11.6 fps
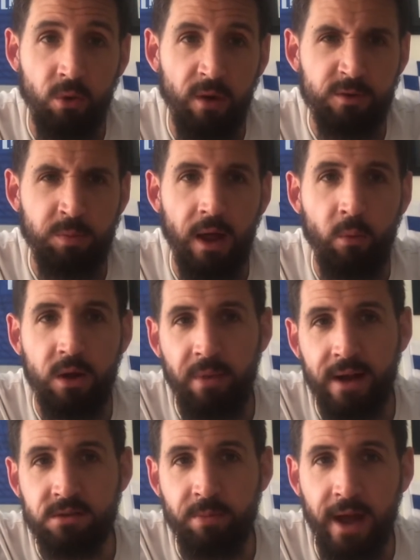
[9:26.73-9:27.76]
whoever's playing wing
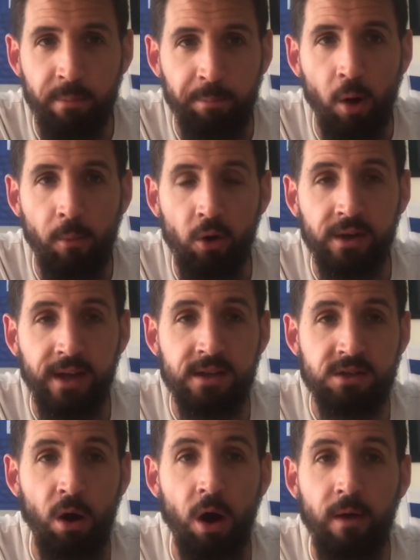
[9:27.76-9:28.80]
back, to be able to bomb on and get
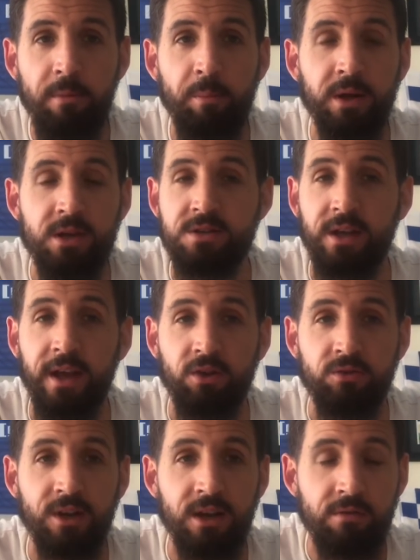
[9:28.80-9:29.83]
us higher up the pitch to get
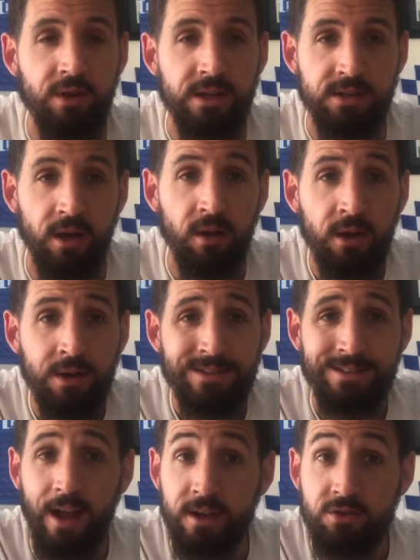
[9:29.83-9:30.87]
good delivery into
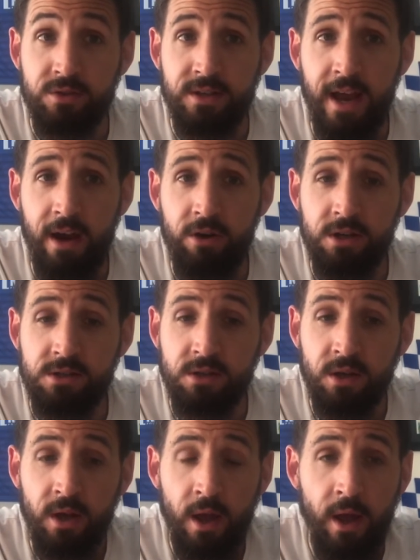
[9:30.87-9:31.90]
dangerous areas.